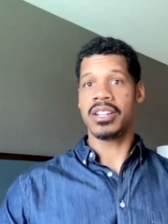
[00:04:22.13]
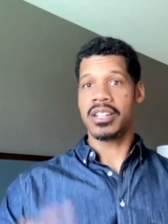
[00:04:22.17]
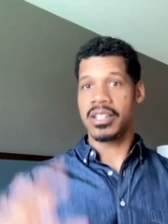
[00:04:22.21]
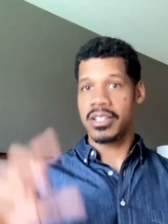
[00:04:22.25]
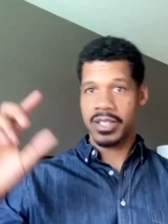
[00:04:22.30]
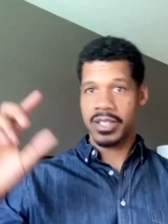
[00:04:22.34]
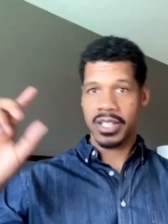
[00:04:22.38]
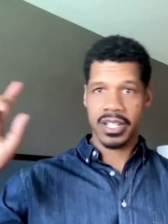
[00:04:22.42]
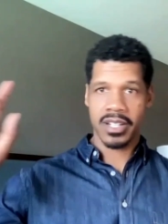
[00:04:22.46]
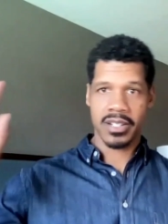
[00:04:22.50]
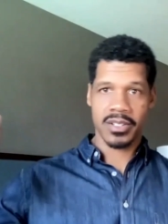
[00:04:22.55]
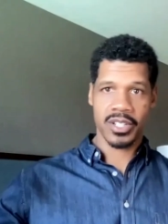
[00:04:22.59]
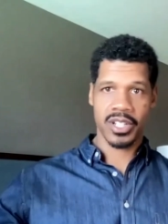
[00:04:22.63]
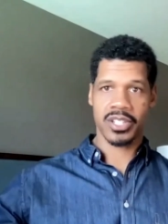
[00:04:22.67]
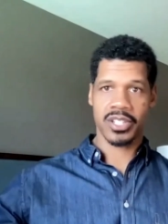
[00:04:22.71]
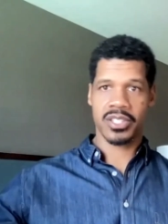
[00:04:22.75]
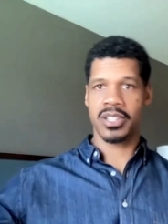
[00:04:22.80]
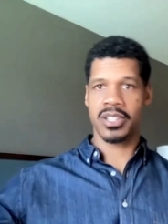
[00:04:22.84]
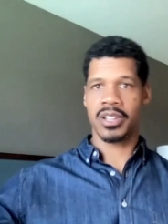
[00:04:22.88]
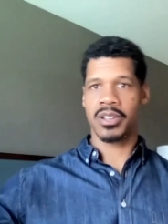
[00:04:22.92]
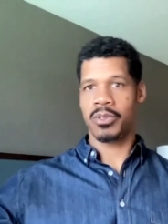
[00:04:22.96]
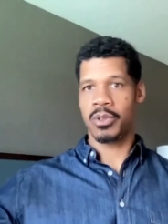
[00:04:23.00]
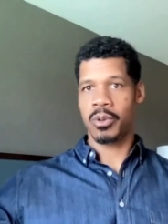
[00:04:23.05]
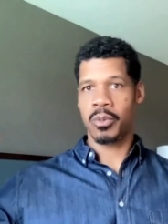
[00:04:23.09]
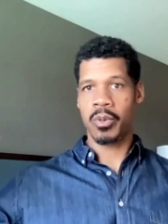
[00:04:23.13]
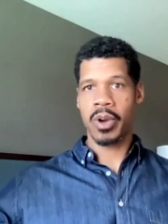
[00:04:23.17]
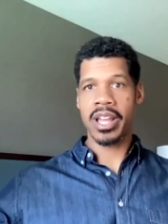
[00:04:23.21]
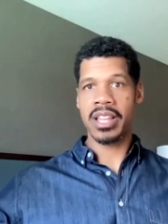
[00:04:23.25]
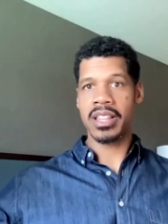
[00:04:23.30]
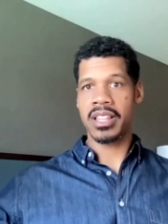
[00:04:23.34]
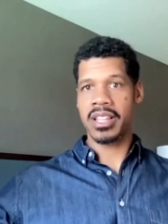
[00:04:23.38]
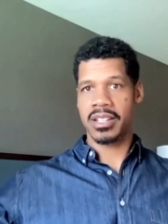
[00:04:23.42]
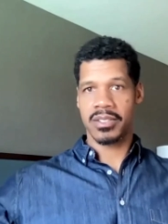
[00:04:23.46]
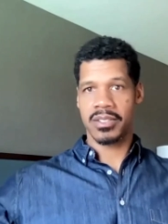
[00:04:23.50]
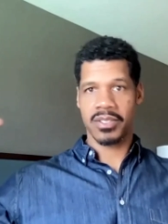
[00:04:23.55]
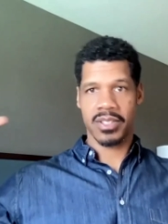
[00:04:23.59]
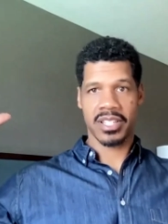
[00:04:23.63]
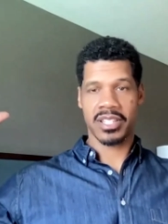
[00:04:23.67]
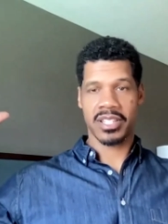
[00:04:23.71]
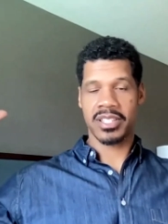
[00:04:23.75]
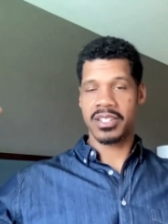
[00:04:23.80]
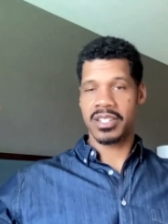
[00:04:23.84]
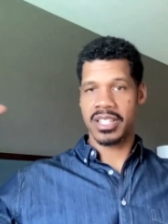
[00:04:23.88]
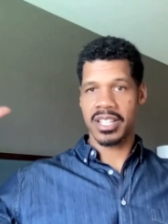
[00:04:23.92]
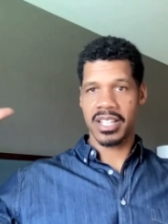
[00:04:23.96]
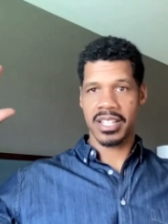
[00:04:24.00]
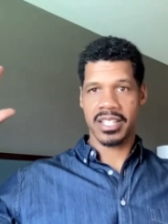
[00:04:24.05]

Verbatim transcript: the the just the the way that the,